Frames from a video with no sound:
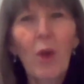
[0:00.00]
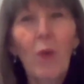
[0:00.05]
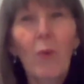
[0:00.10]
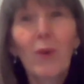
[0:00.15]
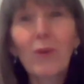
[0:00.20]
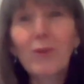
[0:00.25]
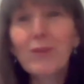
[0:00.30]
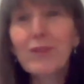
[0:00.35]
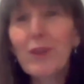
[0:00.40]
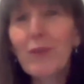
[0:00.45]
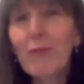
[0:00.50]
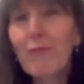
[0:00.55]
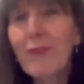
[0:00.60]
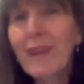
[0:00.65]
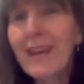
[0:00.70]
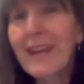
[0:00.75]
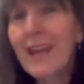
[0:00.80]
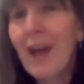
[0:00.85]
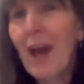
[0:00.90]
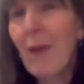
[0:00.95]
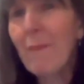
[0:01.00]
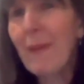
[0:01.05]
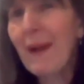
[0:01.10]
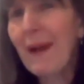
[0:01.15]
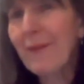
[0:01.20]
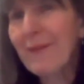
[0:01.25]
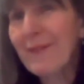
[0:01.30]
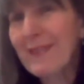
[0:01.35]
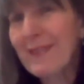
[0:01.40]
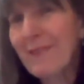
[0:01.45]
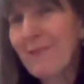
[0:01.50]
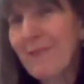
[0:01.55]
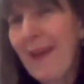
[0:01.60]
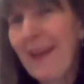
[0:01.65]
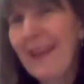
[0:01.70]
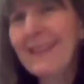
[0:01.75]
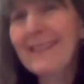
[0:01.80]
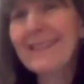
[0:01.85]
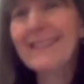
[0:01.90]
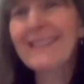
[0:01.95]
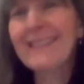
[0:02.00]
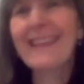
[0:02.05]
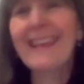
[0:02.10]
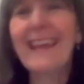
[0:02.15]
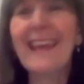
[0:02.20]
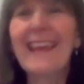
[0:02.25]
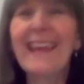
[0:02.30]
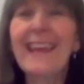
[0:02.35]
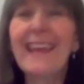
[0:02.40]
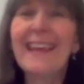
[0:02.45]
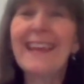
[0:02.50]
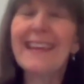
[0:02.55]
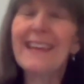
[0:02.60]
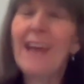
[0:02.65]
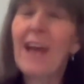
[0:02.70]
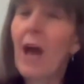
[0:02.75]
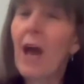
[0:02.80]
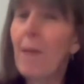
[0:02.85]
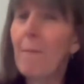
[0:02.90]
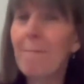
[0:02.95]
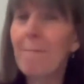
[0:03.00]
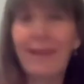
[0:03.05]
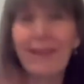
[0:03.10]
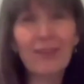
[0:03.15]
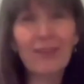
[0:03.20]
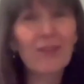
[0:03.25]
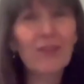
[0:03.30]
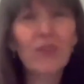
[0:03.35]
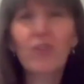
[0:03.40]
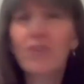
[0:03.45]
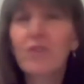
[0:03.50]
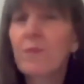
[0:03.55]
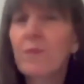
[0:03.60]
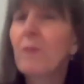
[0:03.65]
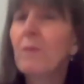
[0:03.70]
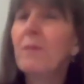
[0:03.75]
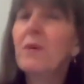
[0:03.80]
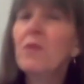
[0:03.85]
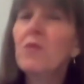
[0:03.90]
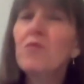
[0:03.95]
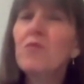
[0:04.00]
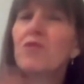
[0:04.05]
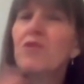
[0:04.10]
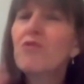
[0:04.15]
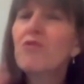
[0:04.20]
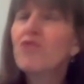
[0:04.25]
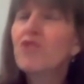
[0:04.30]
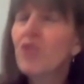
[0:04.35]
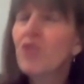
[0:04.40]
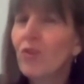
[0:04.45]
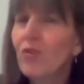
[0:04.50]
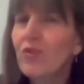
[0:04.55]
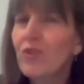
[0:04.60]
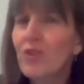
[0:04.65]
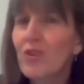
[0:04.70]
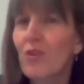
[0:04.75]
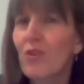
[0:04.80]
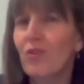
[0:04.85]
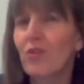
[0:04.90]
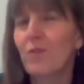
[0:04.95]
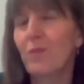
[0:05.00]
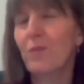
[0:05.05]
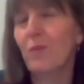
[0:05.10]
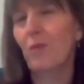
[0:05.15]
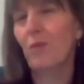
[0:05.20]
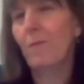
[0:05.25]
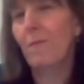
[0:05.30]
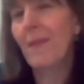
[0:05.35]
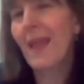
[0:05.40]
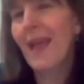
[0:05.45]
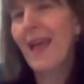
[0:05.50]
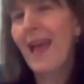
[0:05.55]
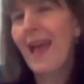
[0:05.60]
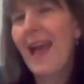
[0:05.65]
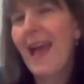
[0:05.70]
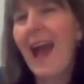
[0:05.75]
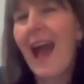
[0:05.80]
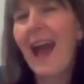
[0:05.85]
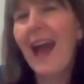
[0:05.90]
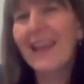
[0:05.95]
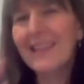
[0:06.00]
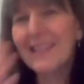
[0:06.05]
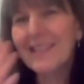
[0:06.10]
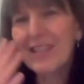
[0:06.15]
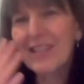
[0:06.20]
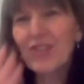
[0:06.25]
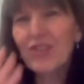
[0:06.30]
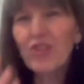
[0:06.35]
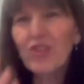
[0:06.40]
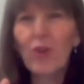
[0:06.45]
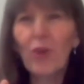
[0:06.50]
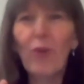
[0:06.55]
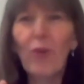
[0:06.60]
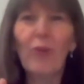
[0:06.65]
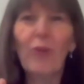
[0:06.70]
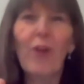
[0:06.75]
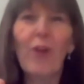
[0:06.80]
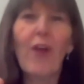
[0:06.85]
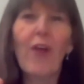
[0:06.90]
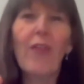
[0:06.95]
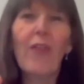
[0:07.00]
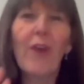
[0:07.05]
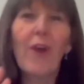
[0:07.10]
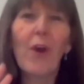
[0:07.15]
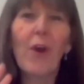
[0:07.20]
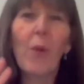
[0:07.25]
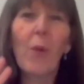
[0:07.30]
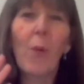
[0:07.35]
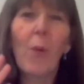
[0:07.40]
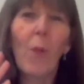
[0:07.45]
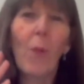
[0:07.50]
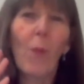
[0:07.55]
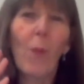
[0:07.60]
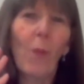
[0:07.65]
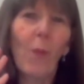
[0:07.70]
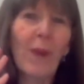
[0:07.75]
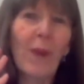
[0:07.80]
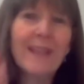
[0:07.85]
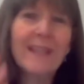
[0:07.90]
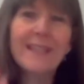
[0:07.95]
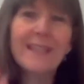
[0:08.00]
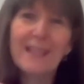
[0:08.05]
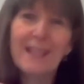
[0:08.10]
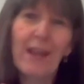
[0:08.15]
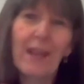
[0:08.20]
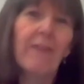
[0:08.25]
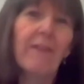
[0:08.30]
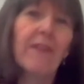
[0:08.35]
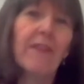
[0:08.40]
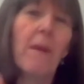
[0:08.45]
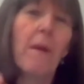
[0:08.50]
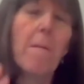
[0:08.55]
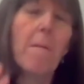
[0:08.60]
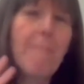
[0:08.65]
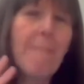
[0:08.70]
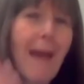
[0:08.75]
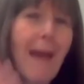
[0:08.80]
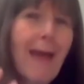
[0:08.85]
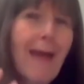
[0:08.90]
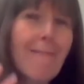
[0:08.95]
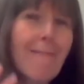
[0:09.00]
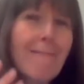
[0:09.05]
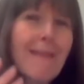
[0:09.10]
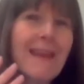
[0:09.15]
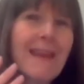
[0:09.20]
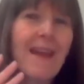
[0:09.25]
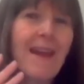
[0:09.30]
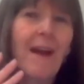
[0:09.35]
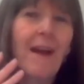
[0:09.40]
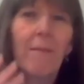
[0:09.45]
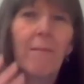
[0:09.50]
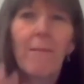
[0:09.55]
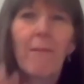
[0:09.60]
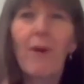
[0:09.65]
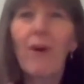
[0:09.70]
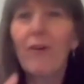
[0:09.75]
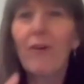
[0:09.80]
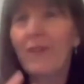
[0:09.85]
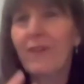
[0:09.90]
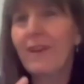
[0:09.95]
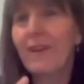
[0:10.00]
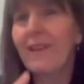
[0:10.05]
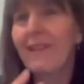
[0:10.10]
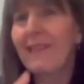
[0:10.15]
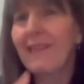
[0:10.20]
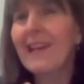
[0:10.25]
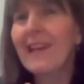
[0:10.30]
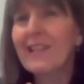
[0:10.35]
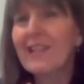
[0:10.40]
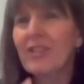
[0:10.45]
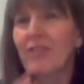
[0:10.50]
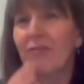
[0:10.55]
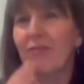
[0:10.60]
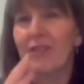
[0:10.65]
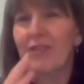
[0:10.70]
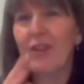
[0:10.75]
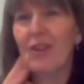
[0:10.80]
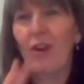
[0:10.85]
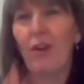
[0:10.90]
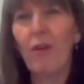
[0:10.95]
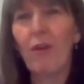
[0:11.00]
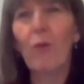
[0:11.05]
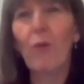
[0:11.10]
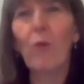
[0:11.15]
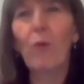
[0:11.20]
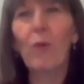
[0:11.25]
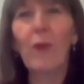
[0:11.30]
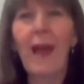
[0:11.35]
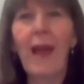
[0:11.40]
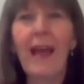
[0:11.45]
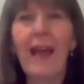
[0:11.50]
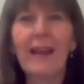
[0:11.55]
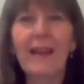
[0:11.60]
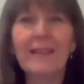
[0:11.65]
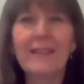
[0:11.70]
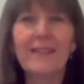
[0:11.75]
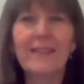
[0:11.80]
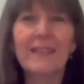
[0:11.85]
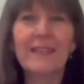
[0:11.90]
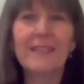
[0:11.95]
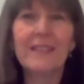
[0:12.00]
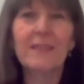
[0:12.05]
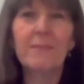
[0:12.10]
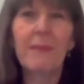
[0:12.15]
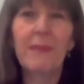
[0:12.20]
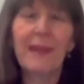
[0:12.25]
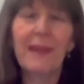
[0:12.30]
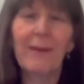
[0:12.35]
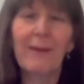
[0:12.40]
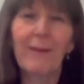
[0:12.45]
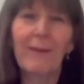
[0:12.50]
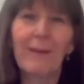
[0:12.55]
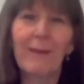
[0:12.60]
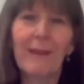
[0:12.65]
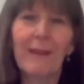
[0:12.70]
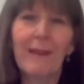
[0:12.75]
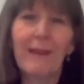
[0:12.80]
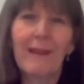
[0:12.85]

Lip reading: We also read about this event in Matthew's Gospel, but also John's Gospel. And it's in John that we discover that Mary, Martha and Lazarus are all at this meal.